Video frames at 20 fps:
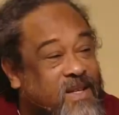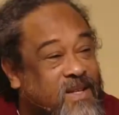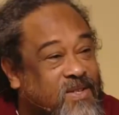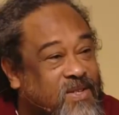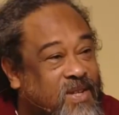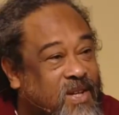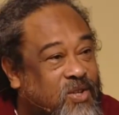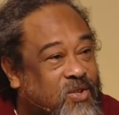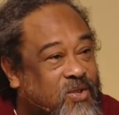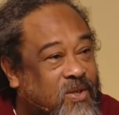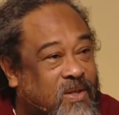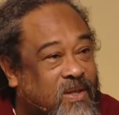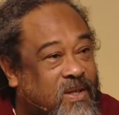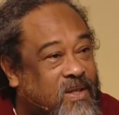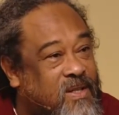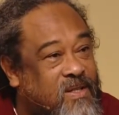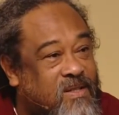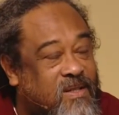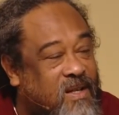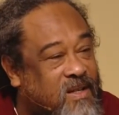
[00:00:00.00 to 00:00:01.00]
sensation.
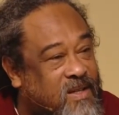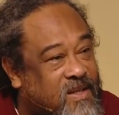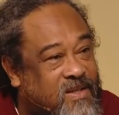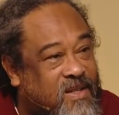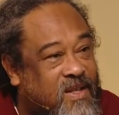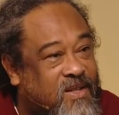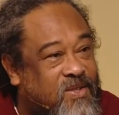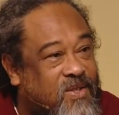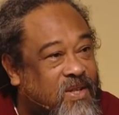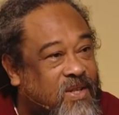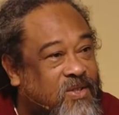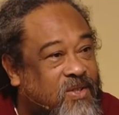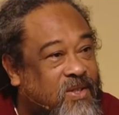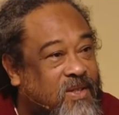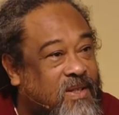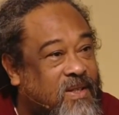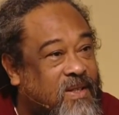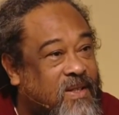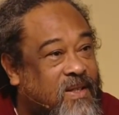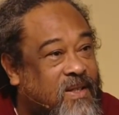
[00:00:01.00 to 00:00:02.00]
It is not a
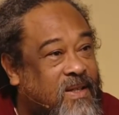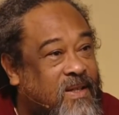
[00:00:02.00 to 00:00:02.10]
sensation.